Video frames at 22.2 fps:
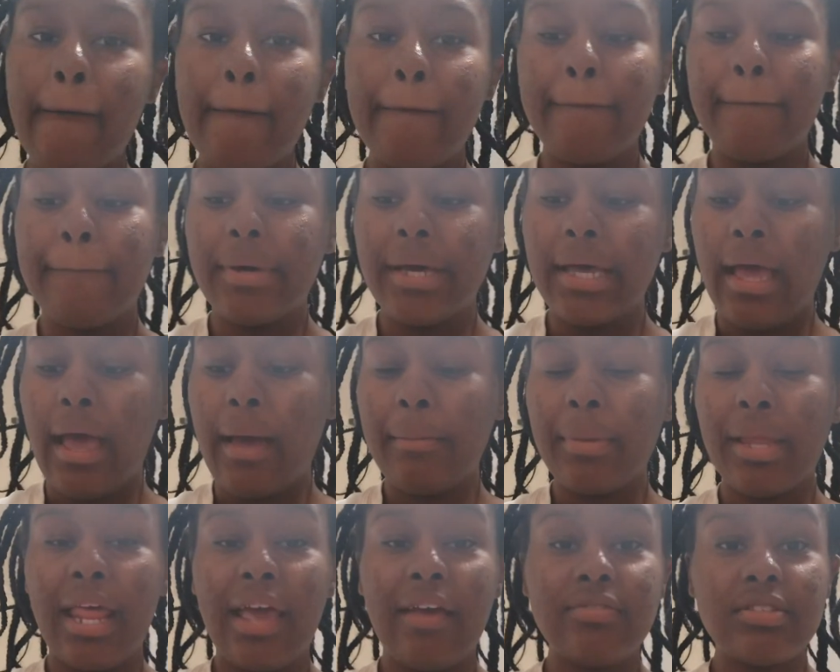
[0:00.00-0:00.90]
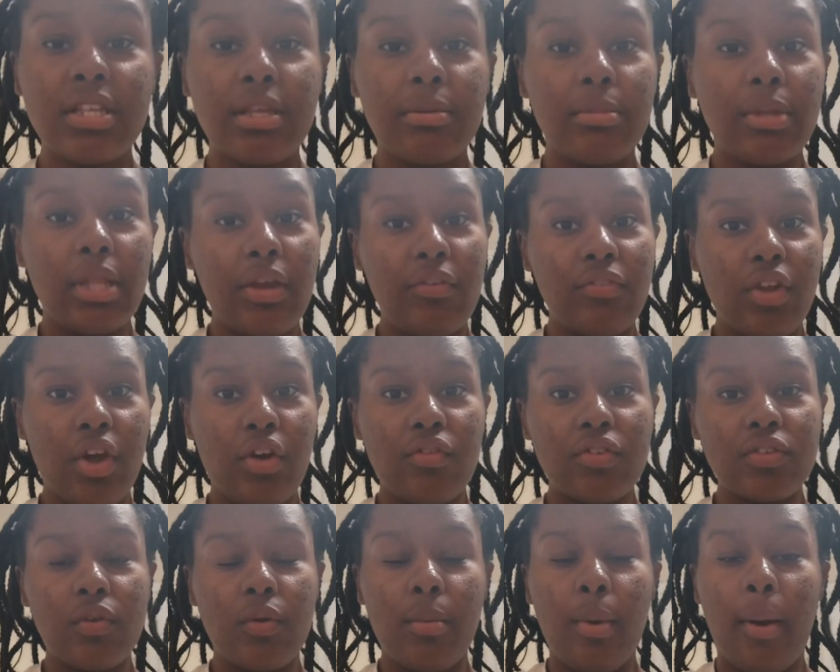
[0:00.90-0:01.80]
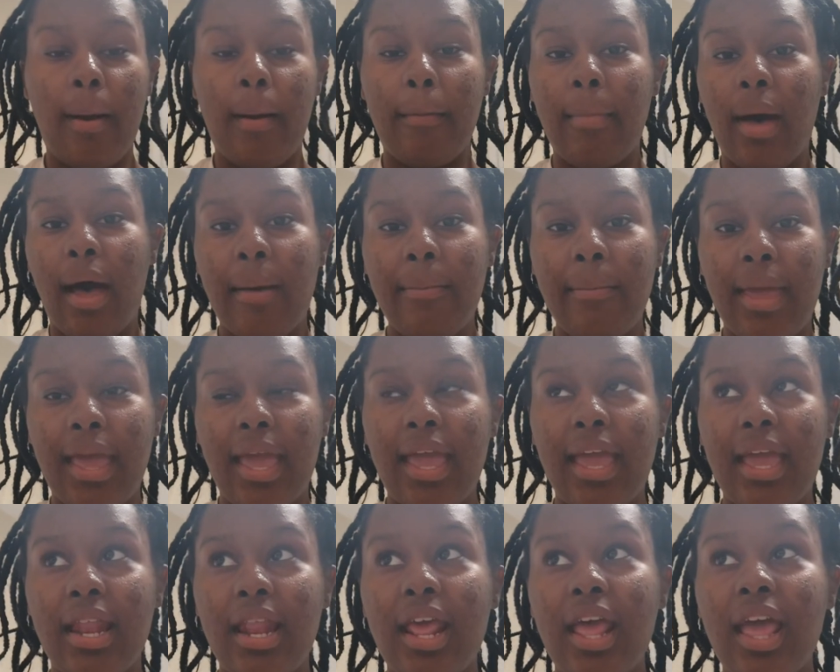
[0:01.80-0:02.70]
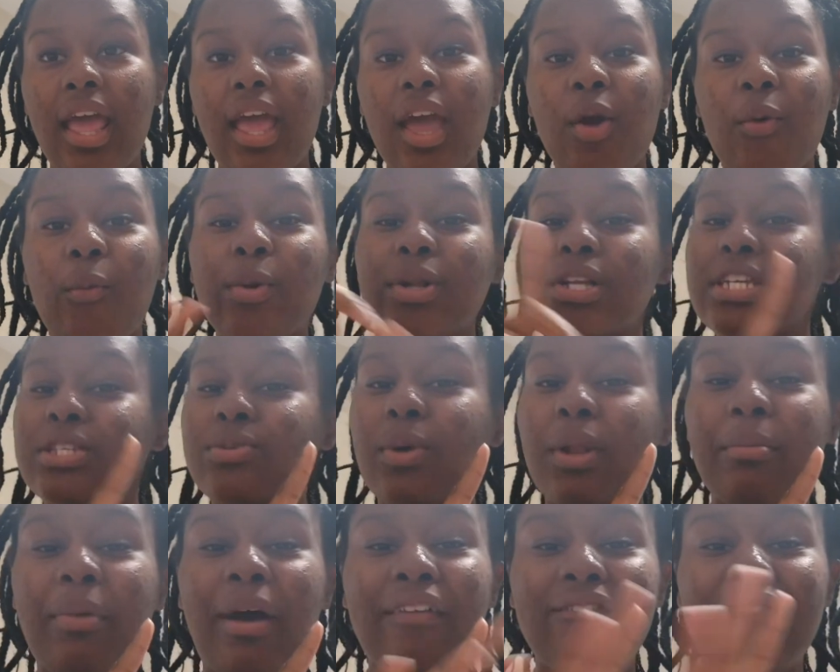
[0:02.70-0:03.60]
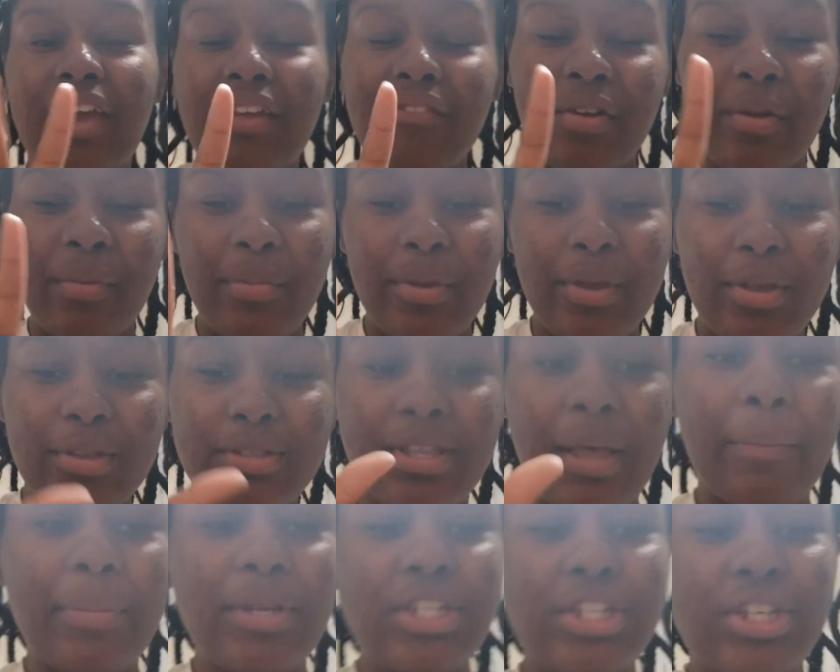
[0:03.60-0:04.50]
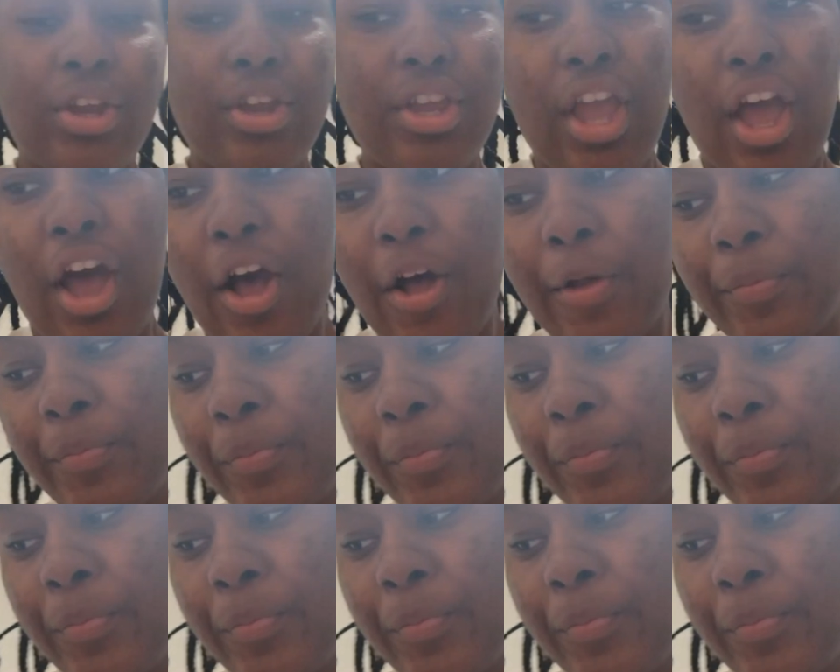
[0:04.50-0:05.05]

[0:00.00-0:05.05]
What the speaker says: but I'm gonna have some leftovers from what my mom made, which is one of my favorite meals, so I'm gonna show y'all.